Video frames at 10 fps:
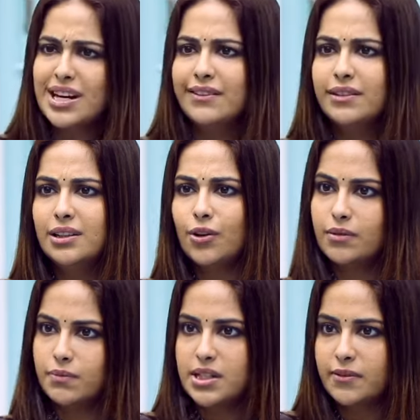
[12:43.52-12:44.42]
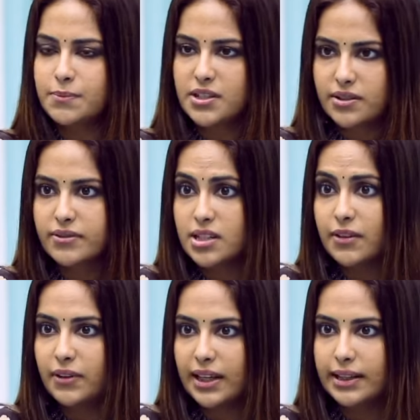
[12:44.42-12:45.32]
travel or some
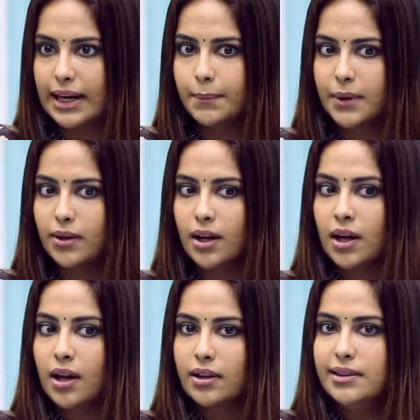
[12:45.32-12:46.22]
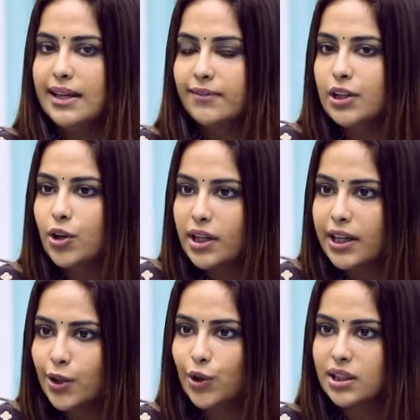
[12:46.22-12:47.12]
stuff like that but they will not
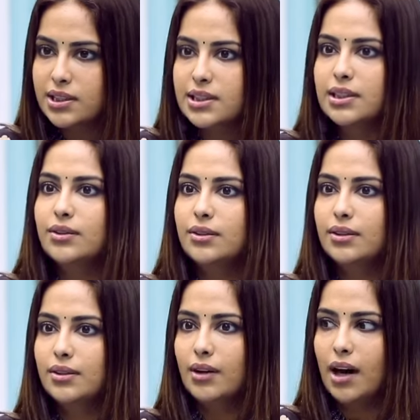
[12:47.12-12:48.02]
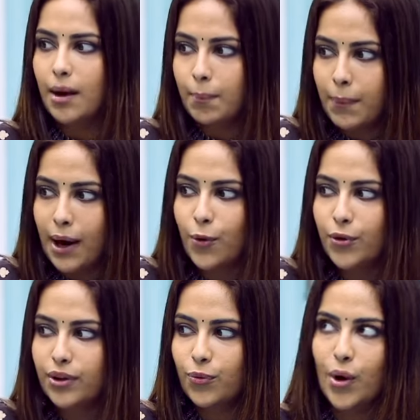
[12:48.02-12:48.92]
get to listen
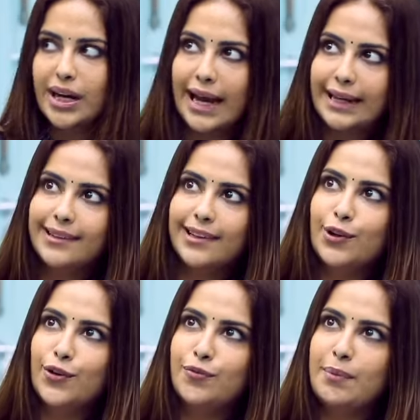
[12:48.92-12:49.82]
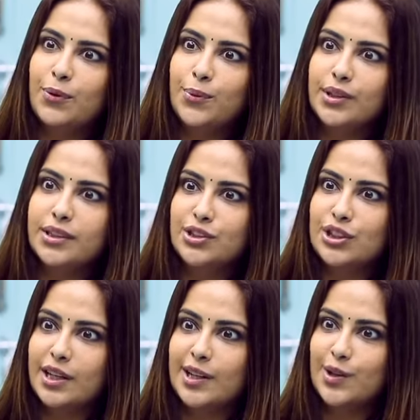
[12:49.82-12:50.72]
about what I think of my work
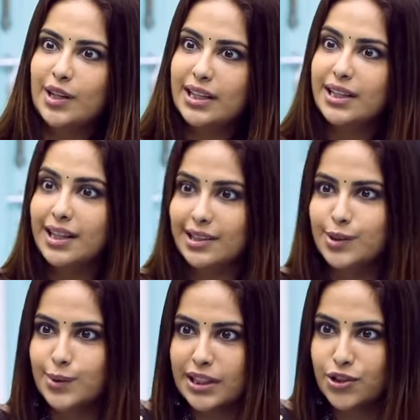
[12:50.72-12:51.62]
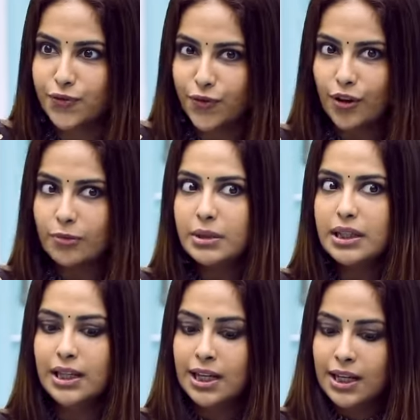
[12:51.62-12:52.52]
journey or anything otherwise. So for
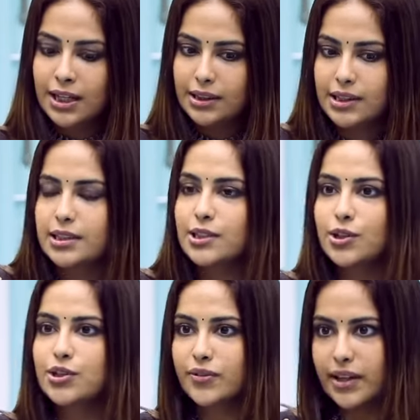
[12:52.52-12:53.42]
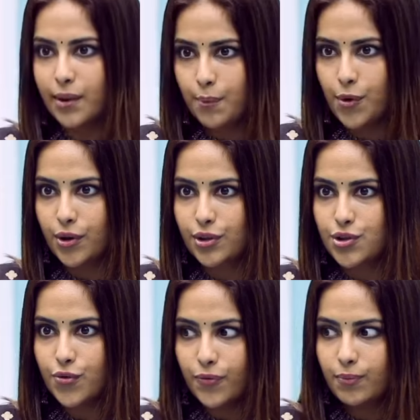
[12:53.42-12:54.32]
me this is also very
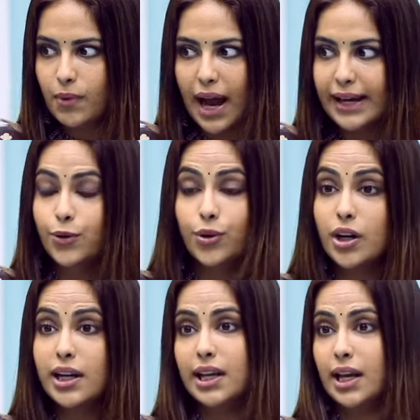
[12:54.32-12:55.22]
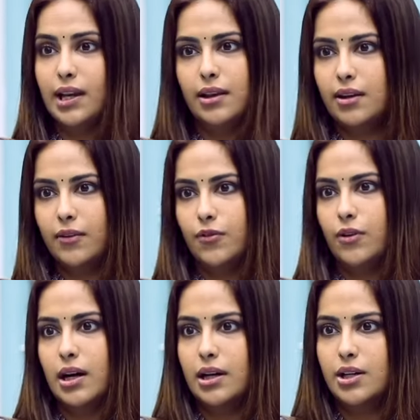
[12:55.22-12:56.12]
important. So I do not take anything
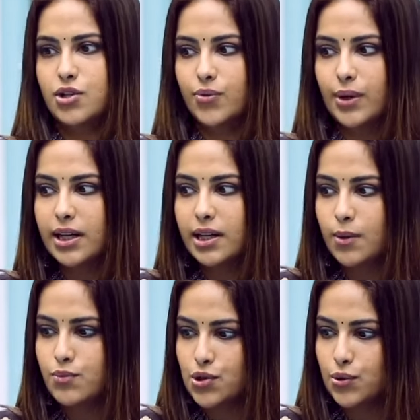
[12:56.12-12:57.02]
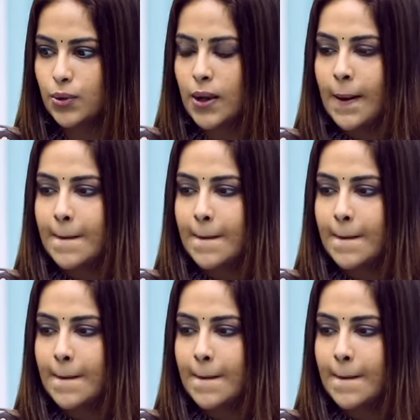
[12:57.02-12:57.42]
for granted. So when it comes to